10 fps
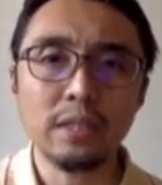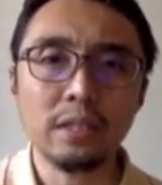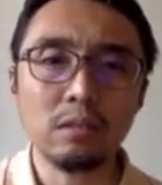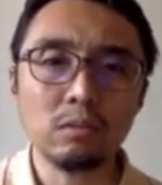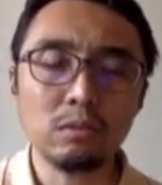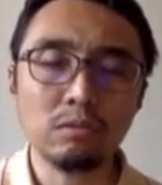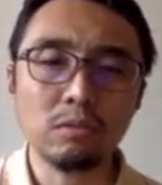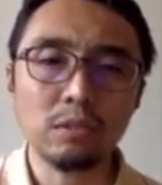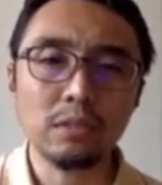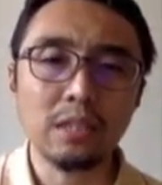download
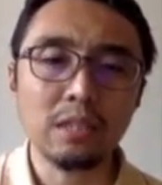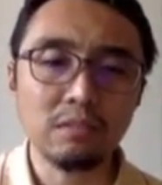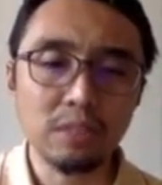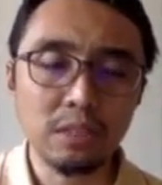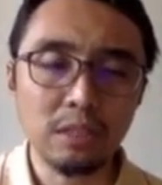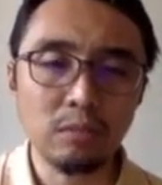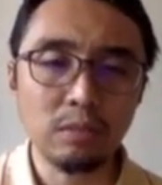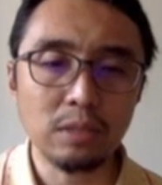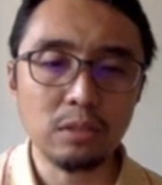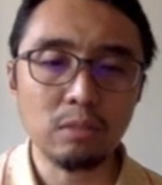for trial version,
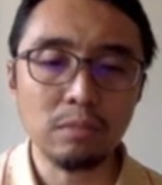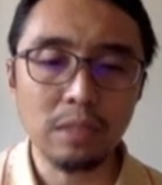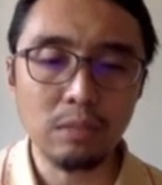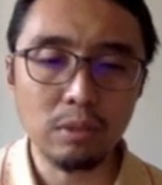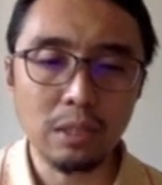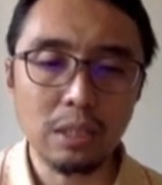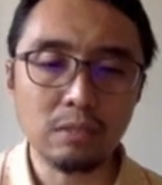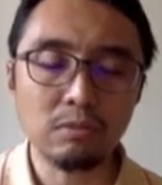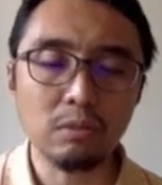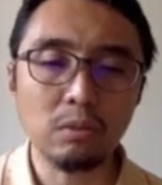which normally will
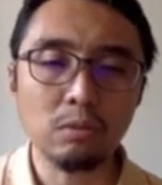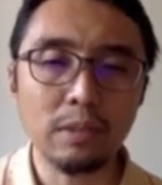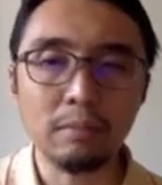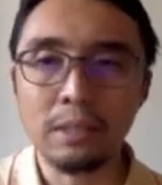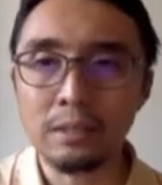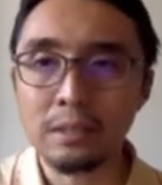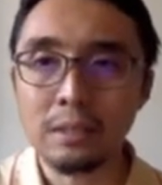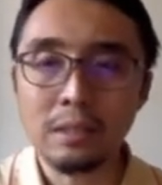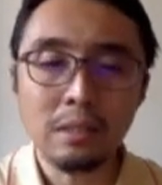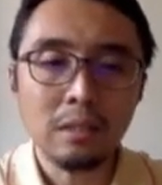last for 1 month.
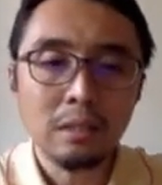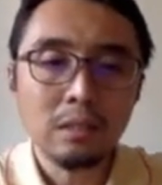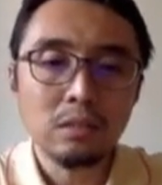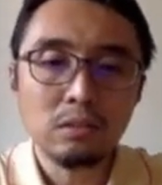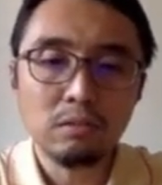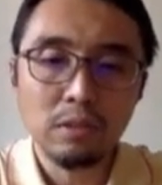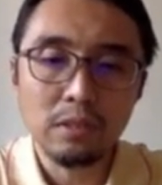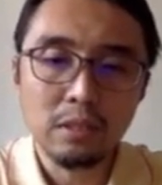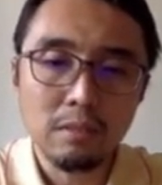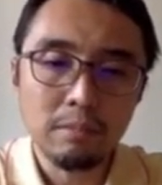So for
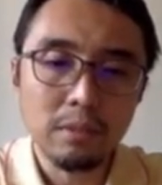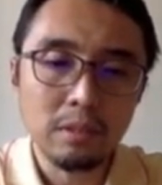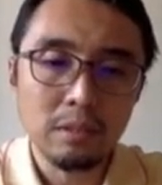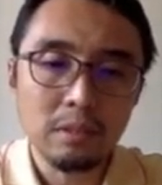example,